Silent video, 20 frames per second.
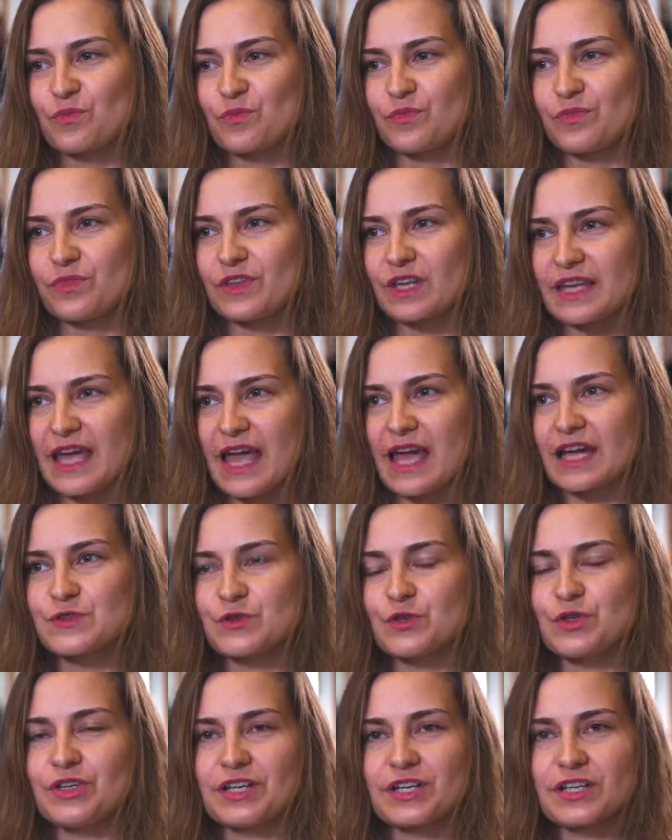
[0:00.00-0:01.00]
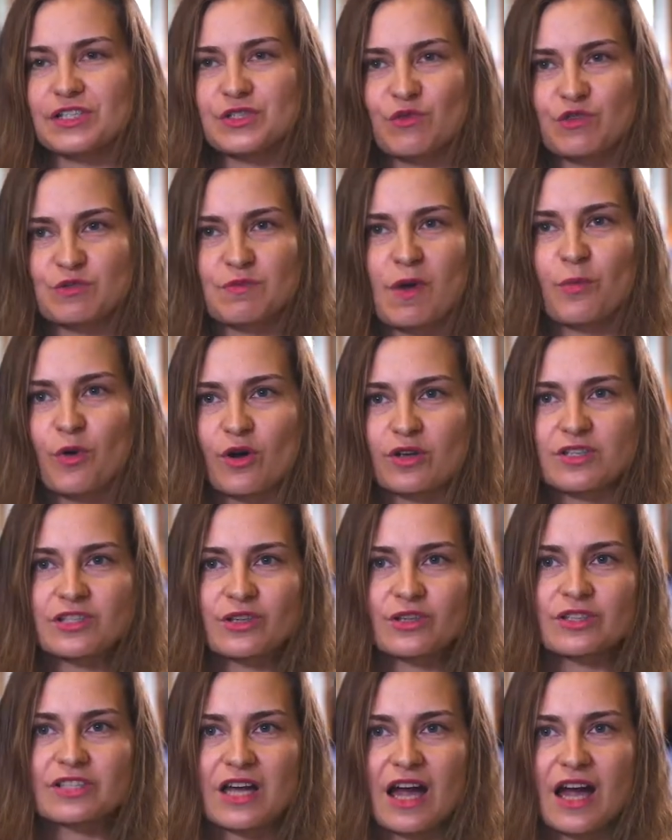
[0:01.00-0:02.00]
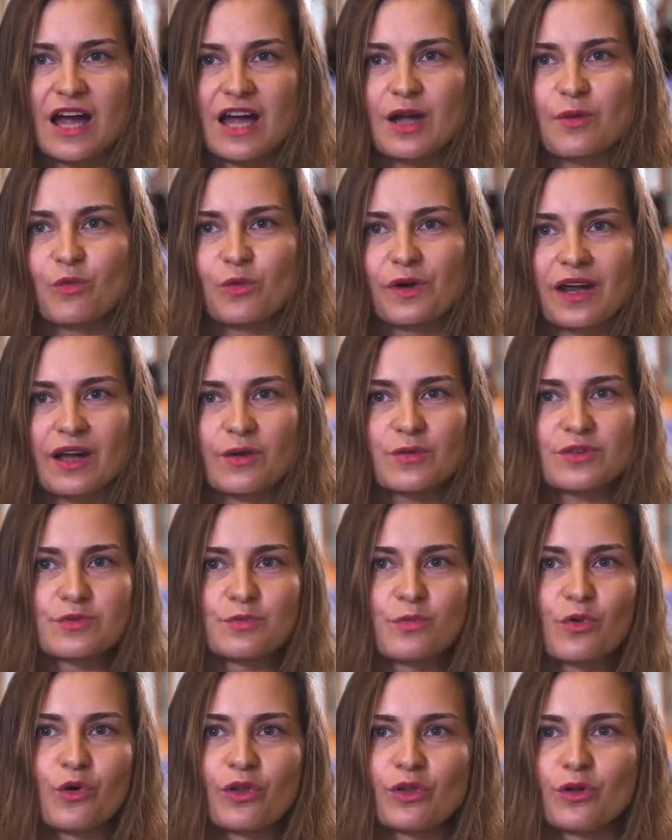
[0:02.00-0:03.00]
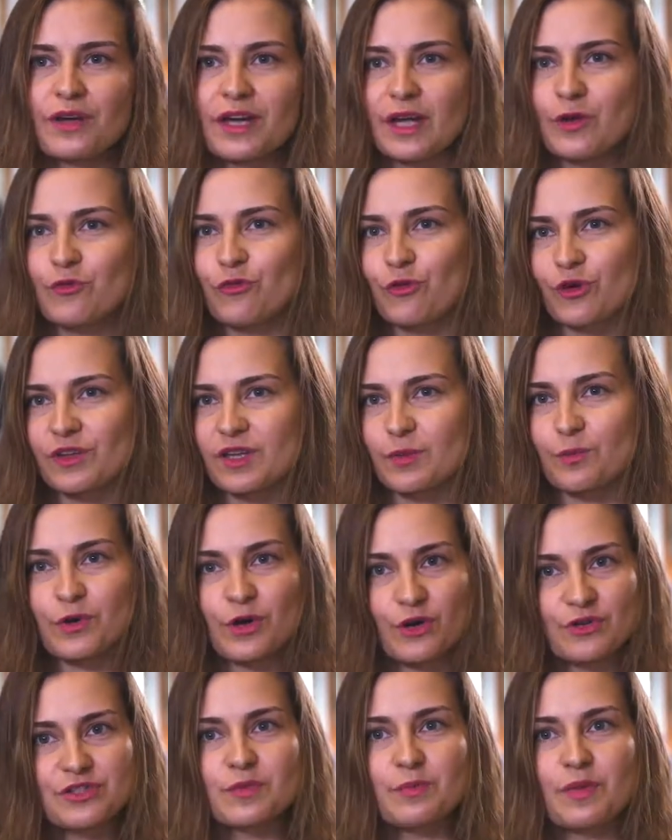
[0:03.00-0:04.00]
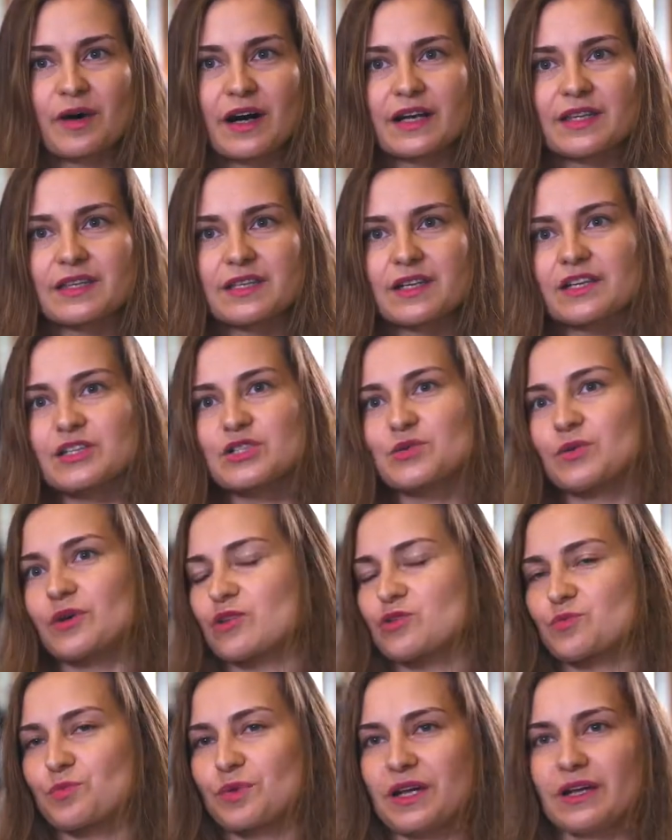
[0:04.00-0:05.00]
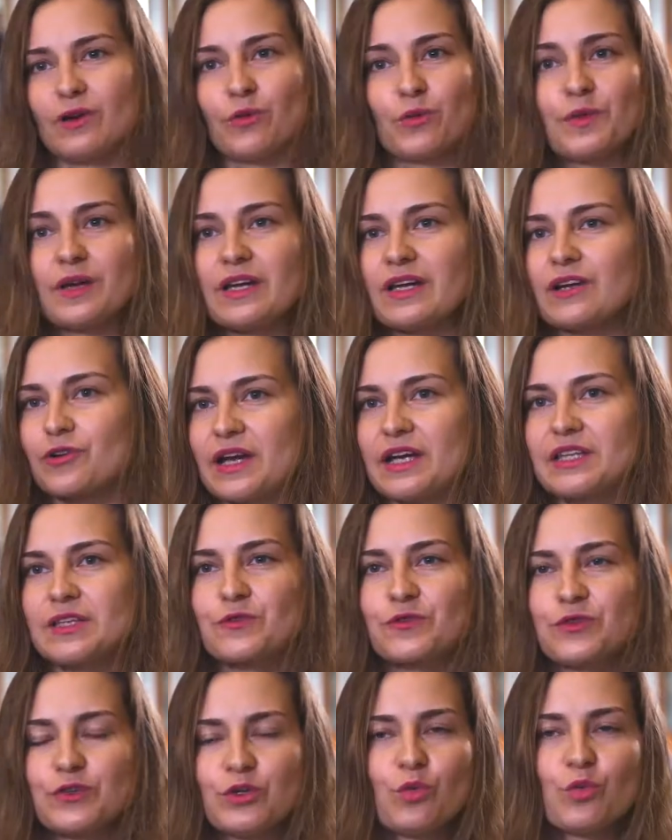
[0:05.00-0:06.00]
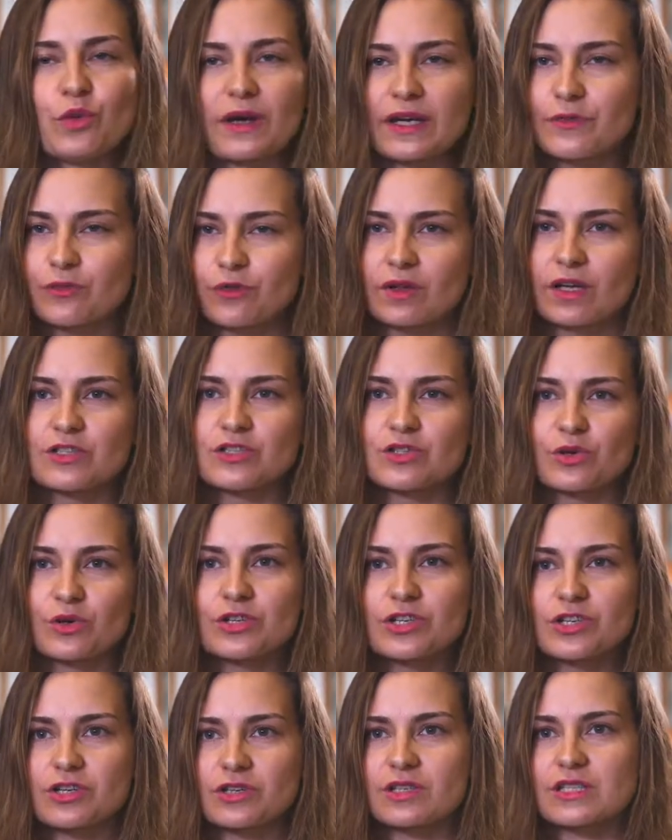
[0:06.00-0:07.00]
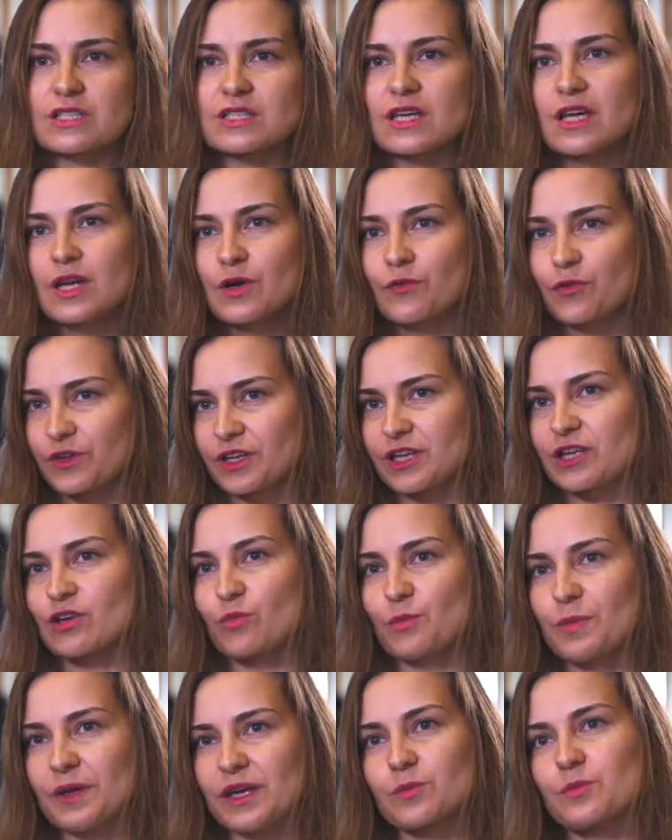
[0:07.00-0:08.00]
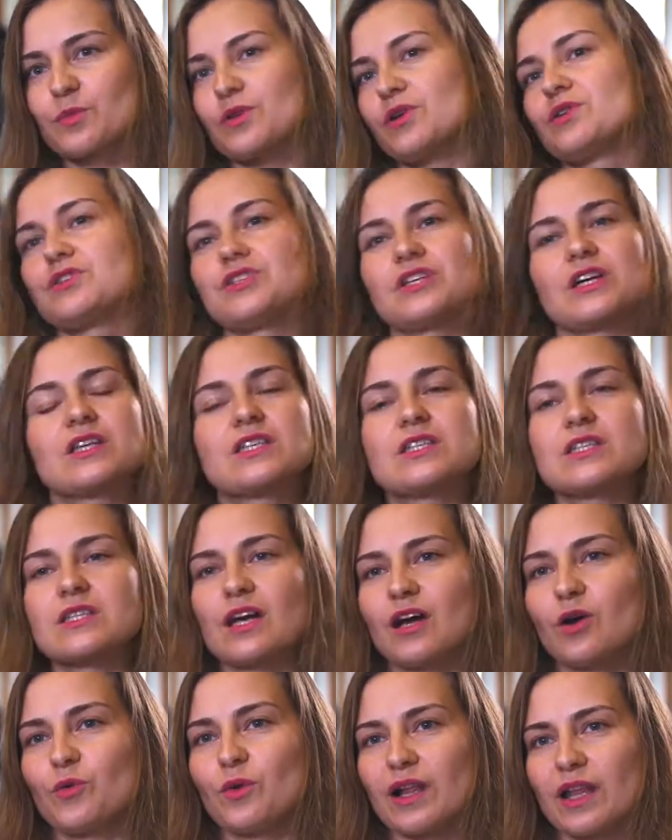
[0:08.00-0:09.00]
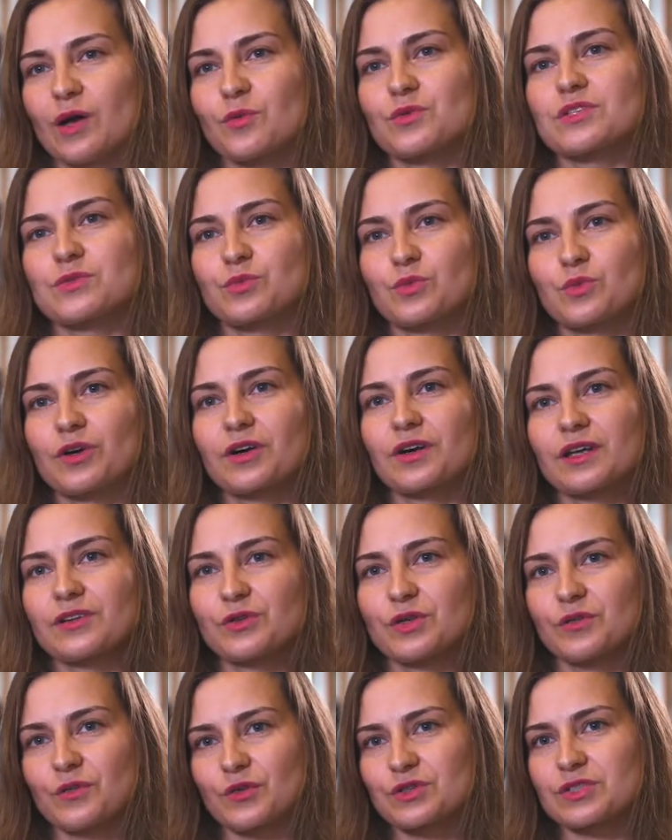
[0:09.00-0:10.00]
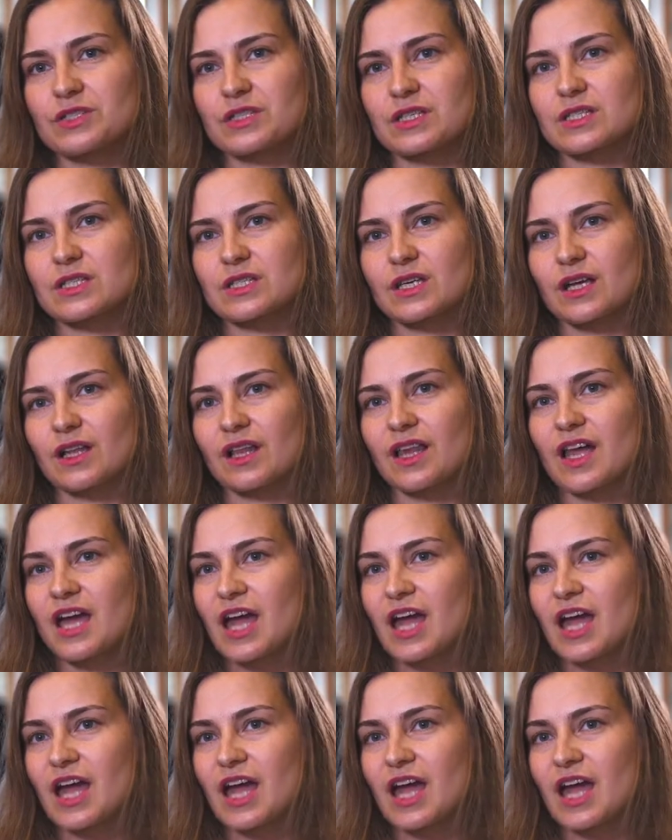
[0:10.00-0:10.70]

The next 2 years was my postdoc time when I was more looking for the project partners. We created a few wonderful consortia for the European projects while I was working at university still.